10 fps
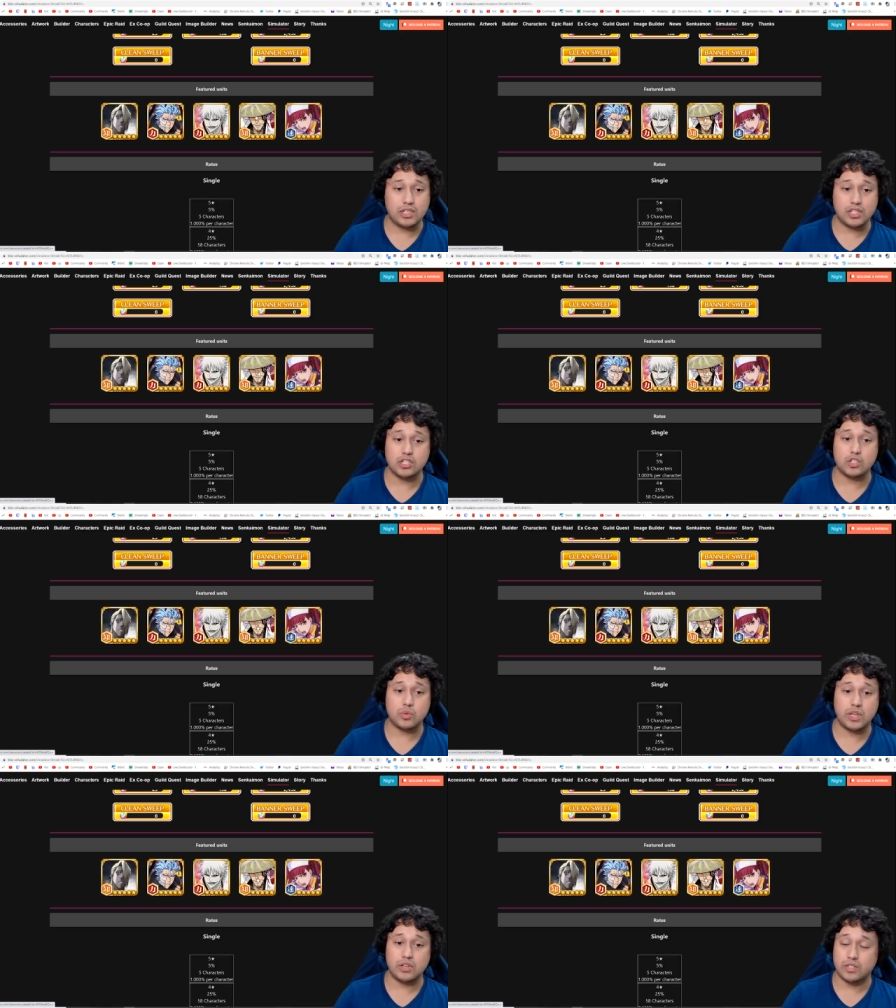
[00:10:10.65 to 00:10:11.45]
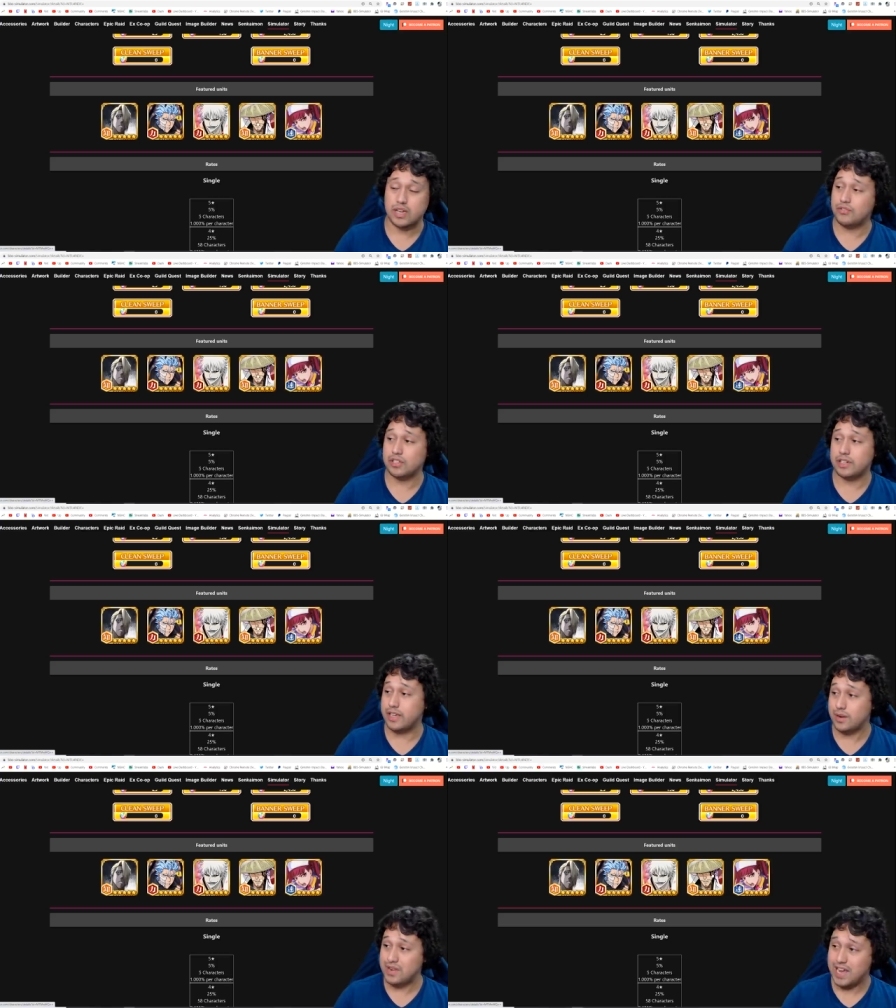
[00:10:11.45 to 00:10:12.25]
Shunsui, you're definitely going to
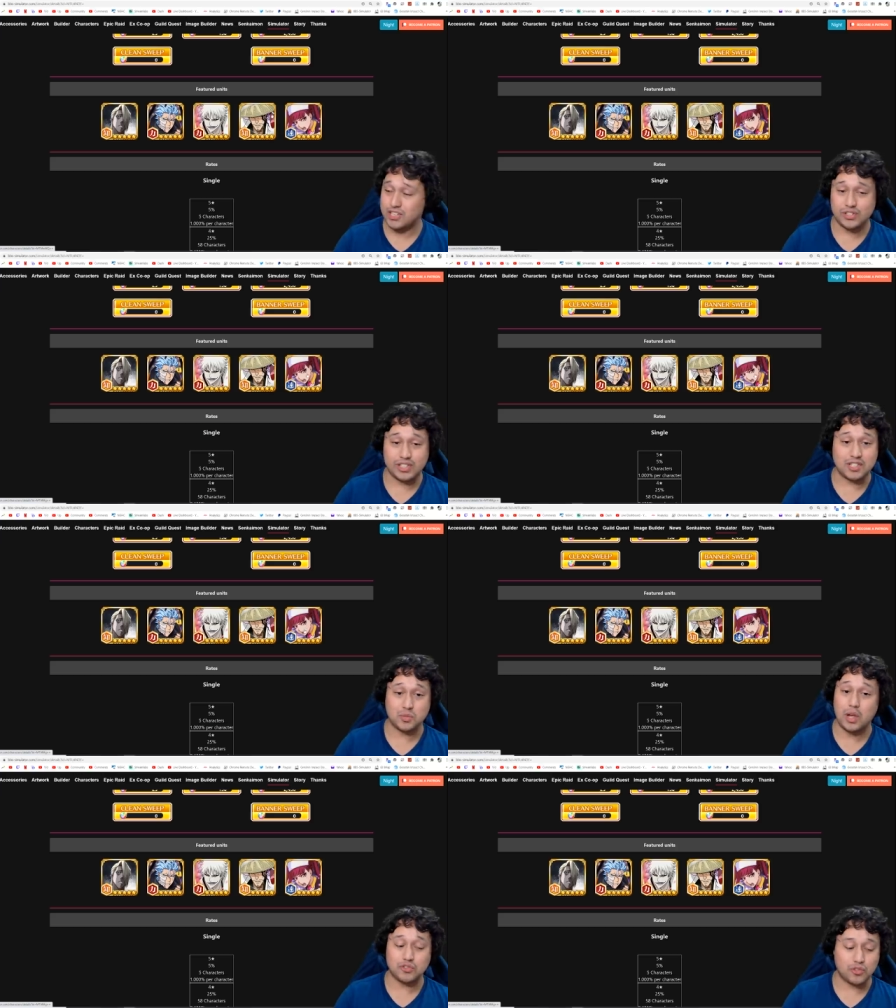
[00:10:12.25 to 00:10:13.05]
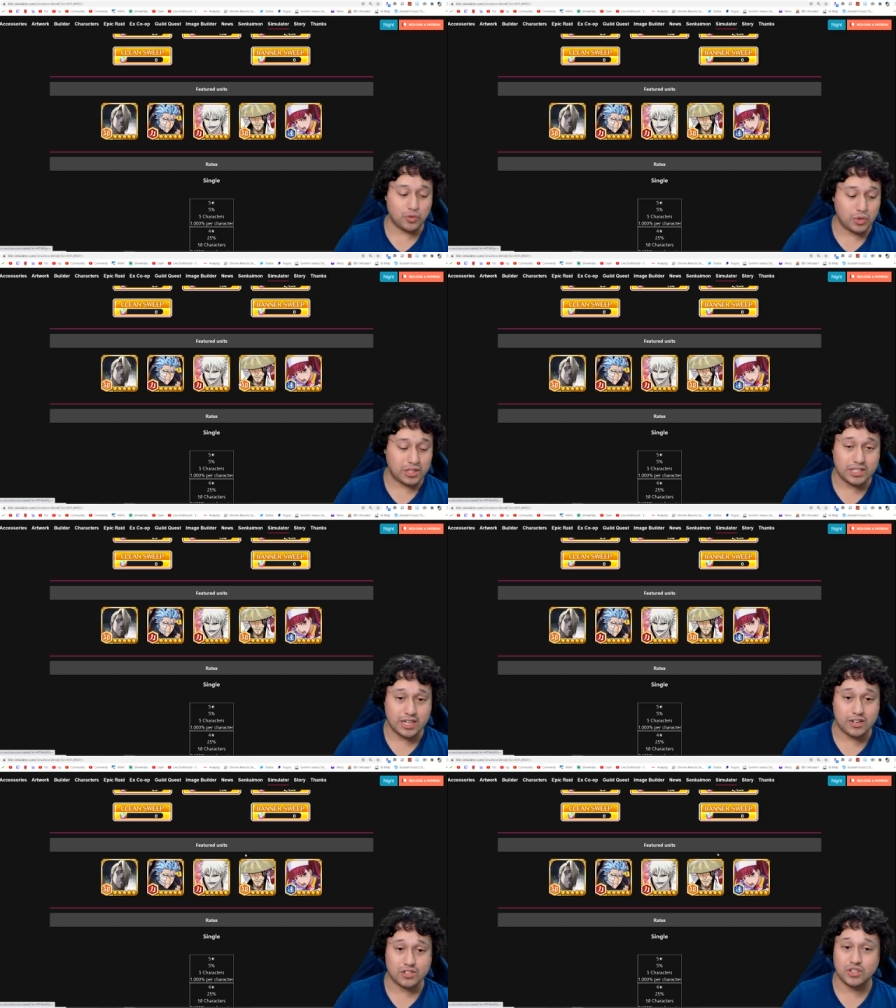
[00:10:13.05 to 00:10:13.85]
get them naturally, as well as Veruca. These
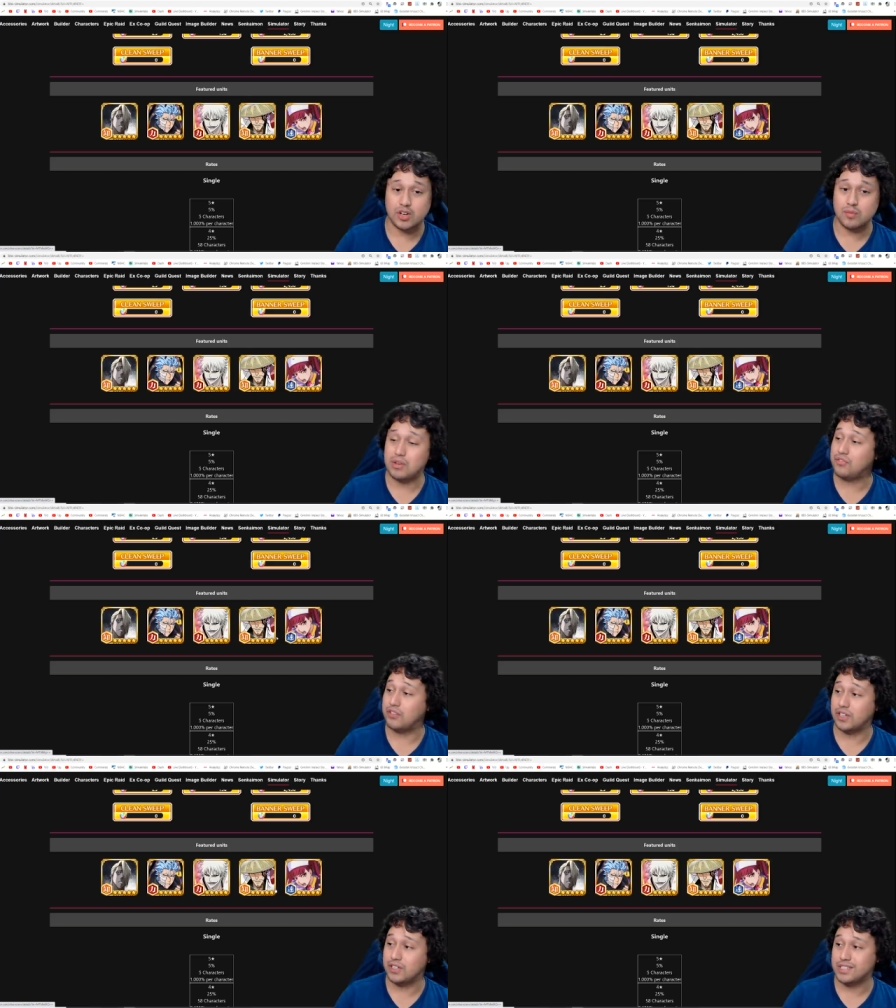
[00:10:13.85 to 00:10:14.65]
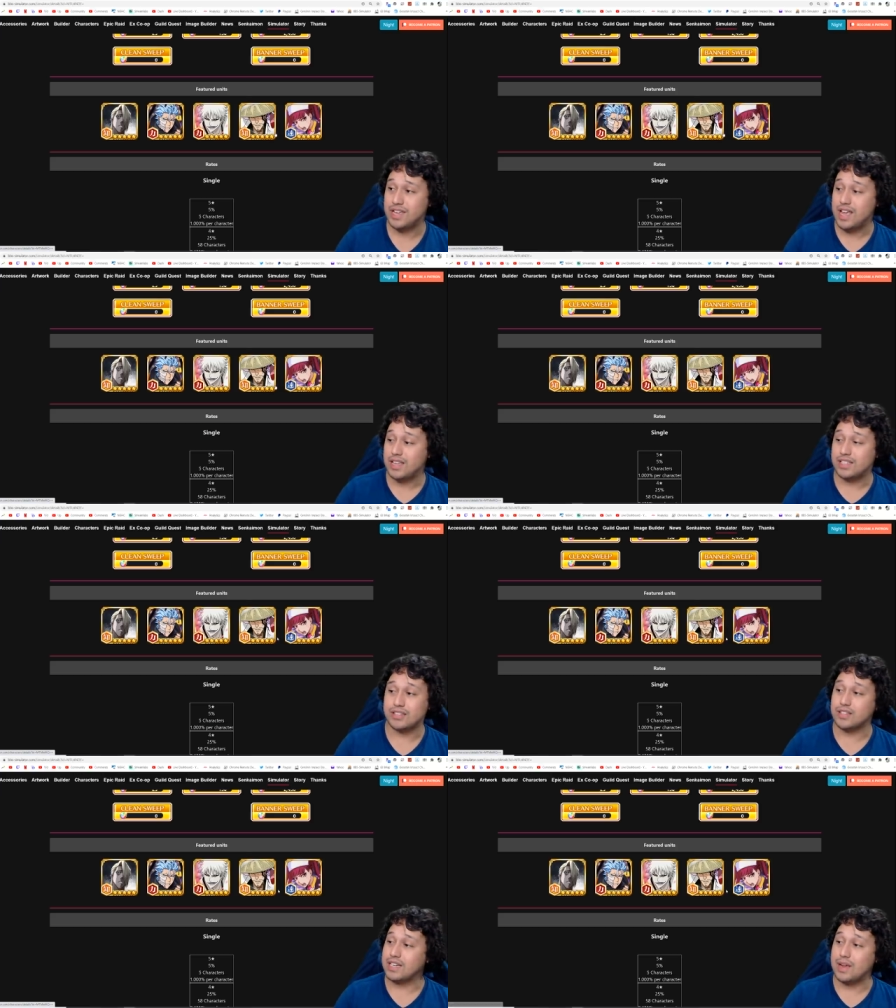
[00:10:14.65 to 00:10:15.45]
characters are going to be fillers
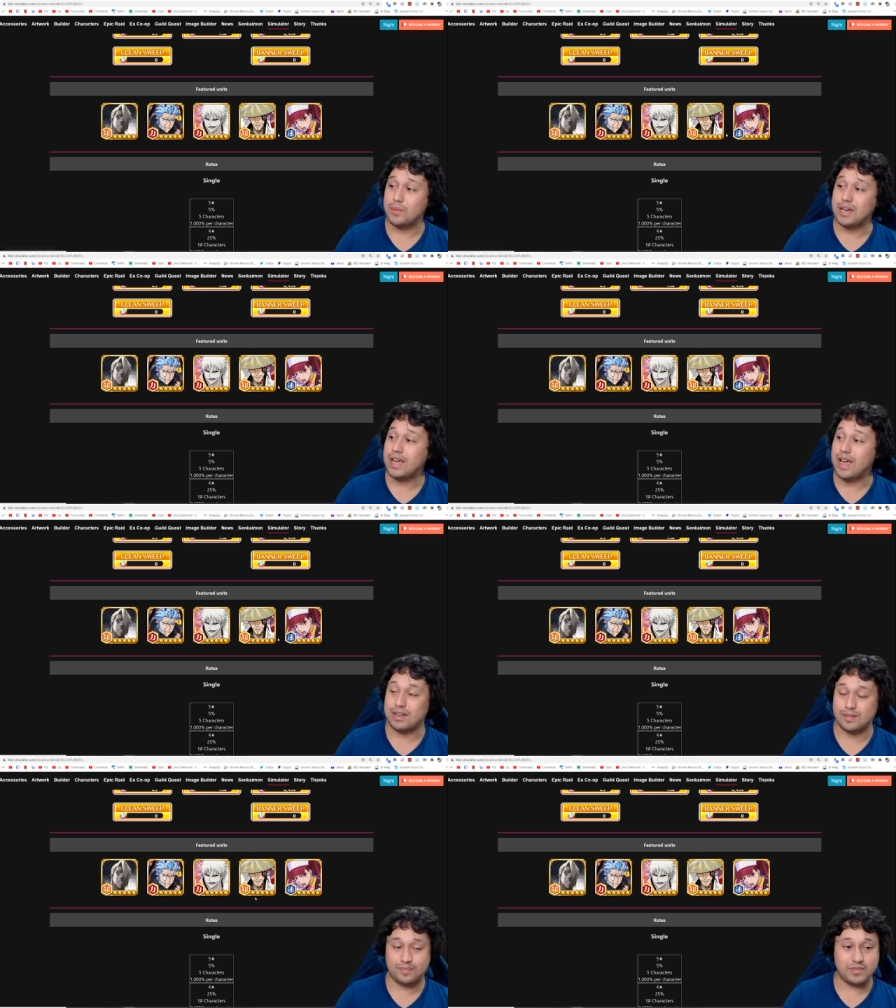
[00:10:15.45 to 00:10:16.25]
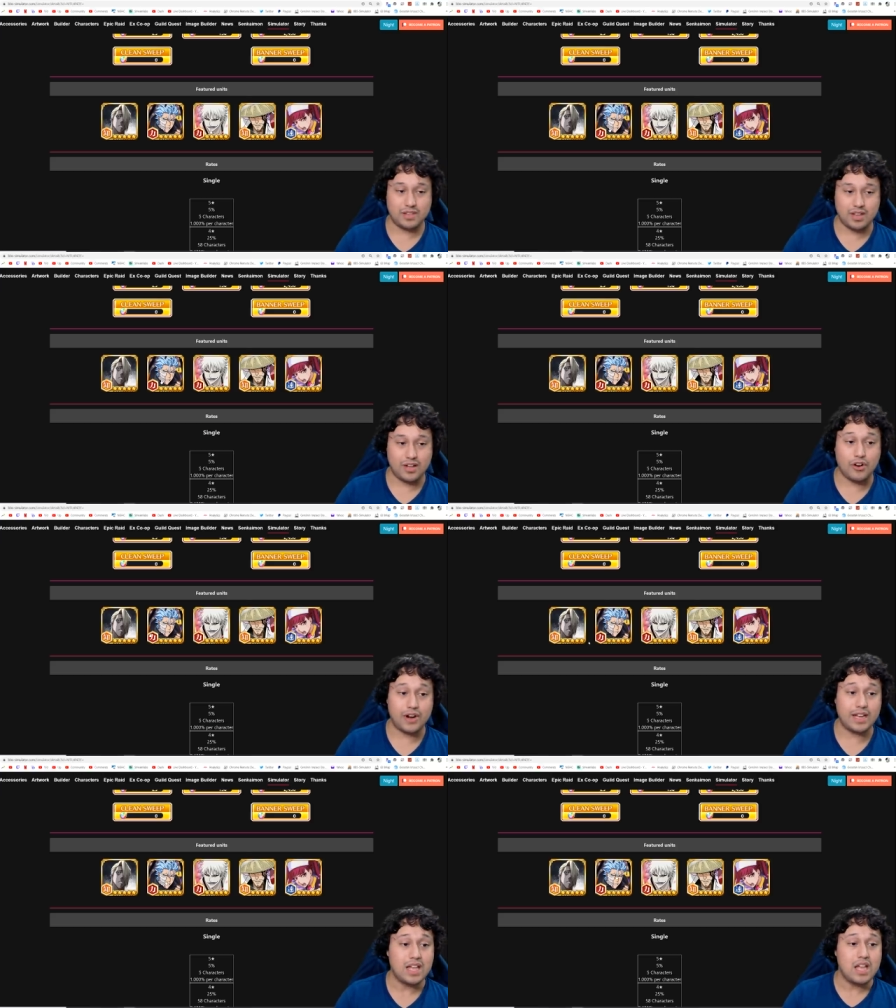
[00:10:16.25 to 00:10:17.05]
till the day we die. All
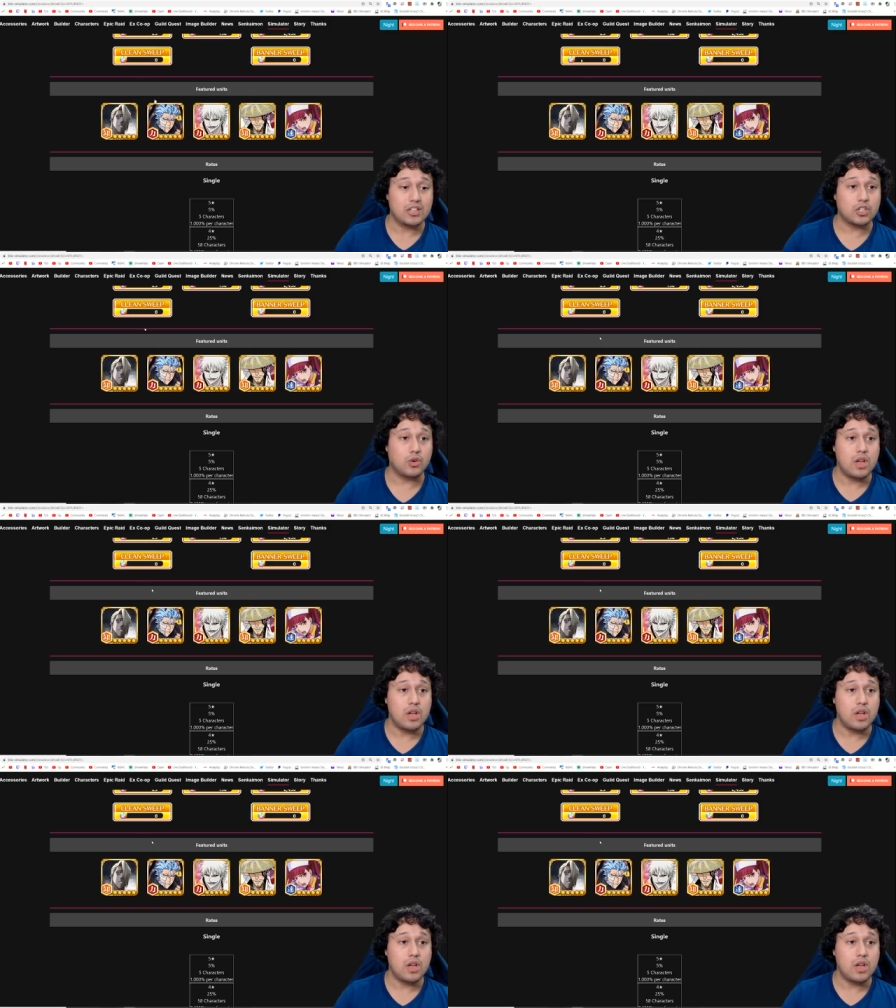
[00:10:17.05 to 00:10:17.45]
right. So